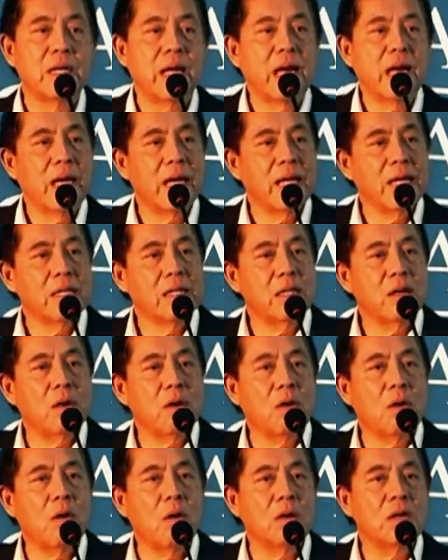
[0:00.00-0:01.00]
And
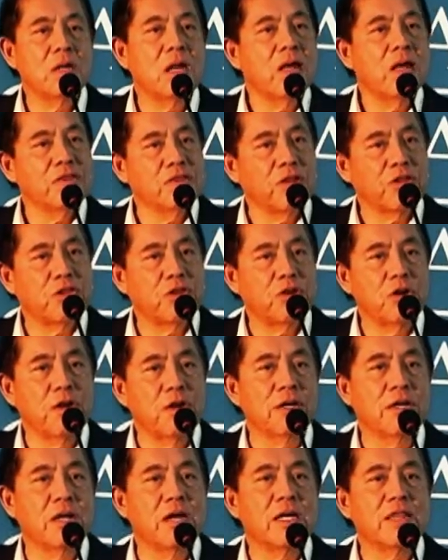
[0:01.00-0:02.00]
on the
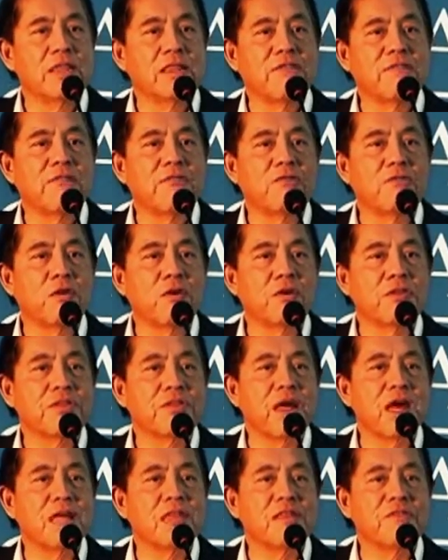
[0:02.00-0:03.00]
3rd, the
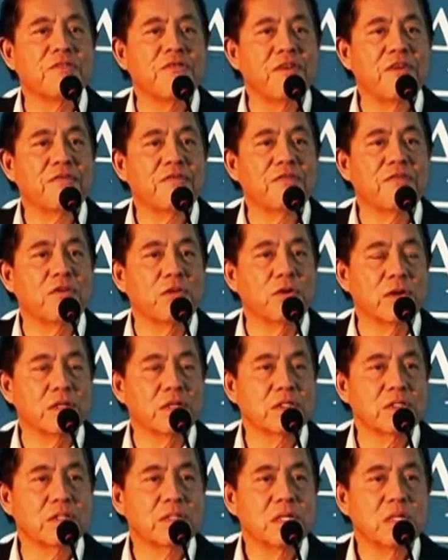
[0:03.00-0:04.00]
4th, and the 5th
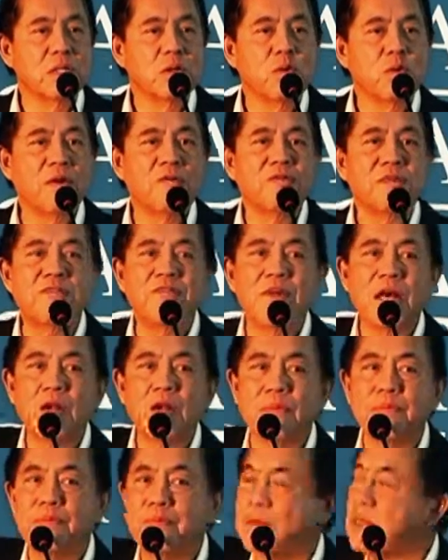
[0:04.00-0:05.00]
floors, we've
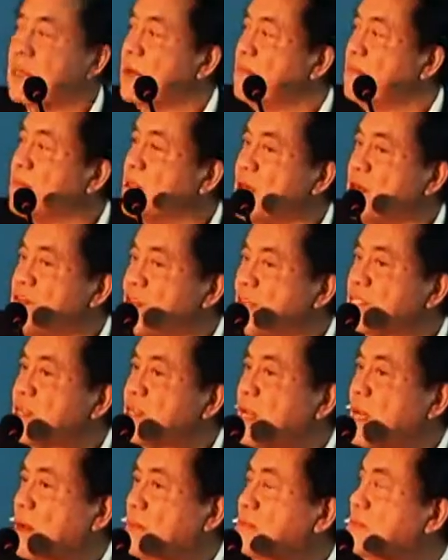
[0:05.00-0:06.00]
developed this
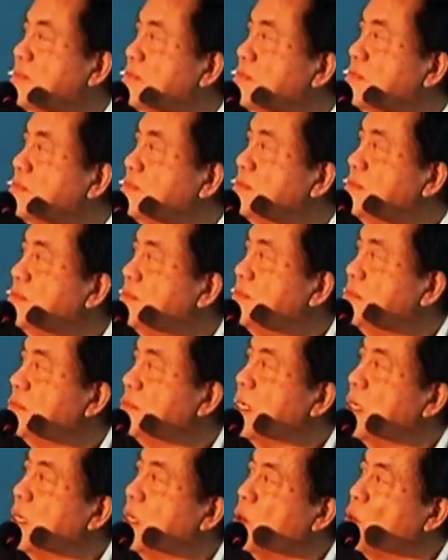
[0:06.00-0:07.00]
club.
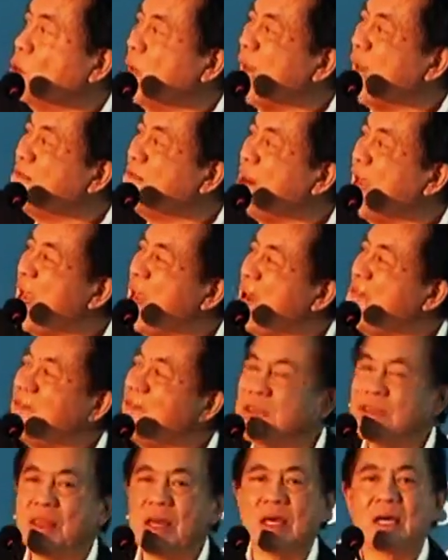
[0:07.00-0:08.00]
We have
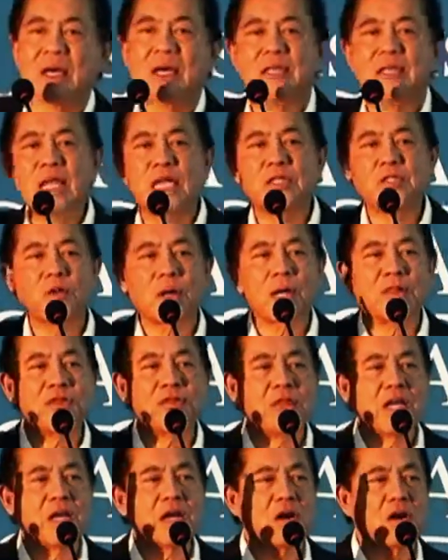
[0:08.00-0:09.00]
everything that you can
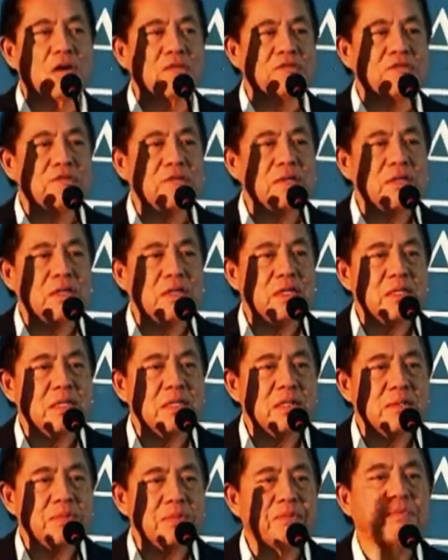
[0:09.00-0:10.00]
think of.
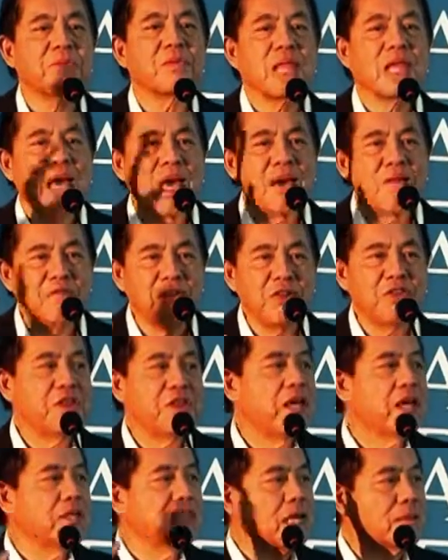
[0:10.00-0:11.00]

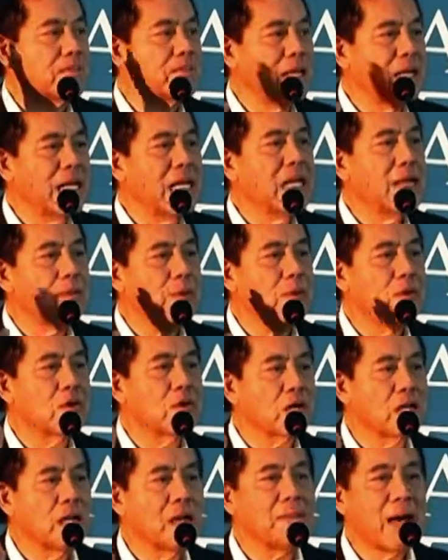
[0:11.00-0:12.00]
Everything that Manila
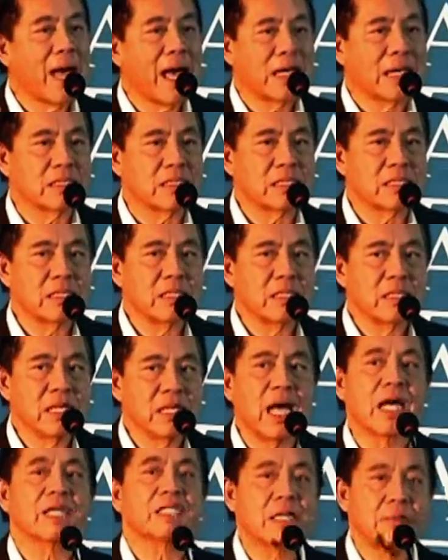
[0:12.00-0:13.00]
Polo Club has,
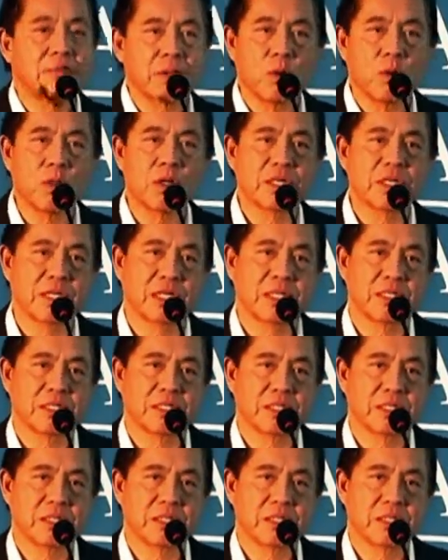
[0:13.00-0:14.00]
except the horses.